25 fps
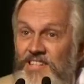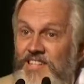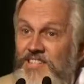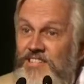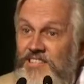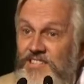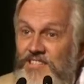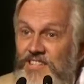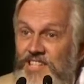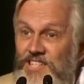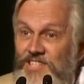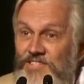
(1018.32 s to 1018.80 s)
that
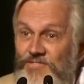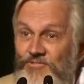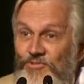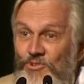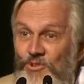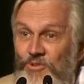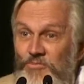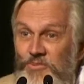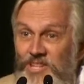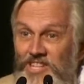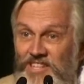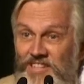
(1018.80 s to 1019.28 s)
is
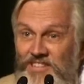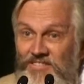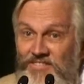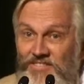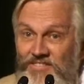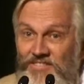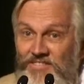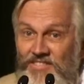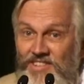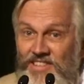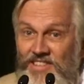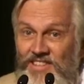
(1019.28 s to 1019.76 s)

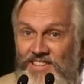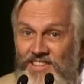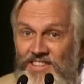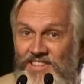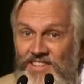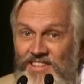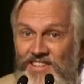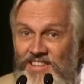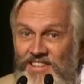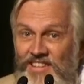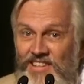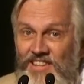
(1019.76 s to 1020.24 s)
transformative,
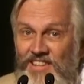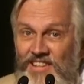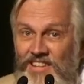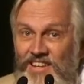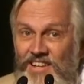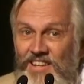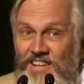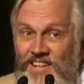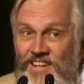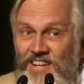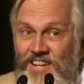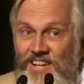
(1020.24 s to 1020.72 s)

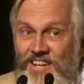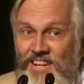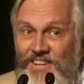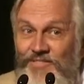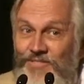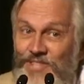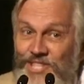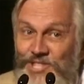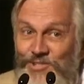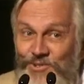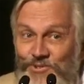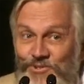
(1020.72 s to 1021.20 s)

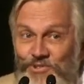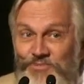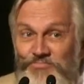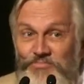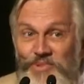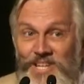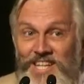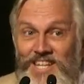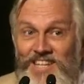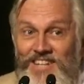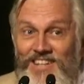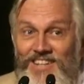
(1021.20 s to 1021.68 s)
and we
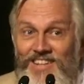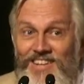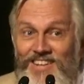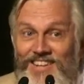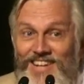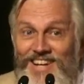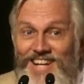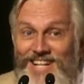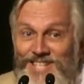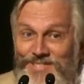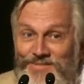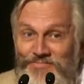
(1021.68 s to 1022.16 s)
should be,
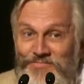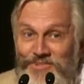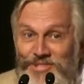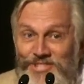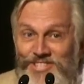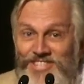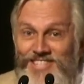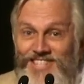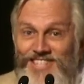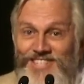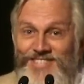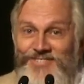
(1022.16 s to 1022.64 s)
as
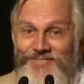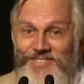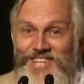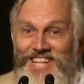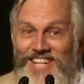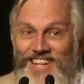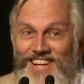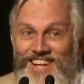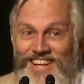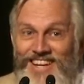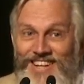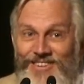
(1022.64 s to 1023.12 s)
much as
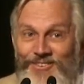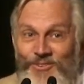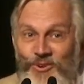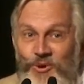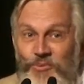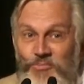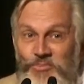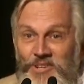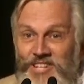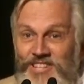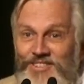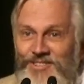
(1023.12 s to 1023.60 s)
we can,
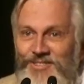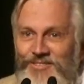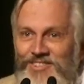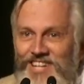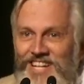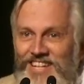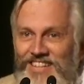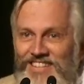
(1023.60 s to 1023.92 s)
open to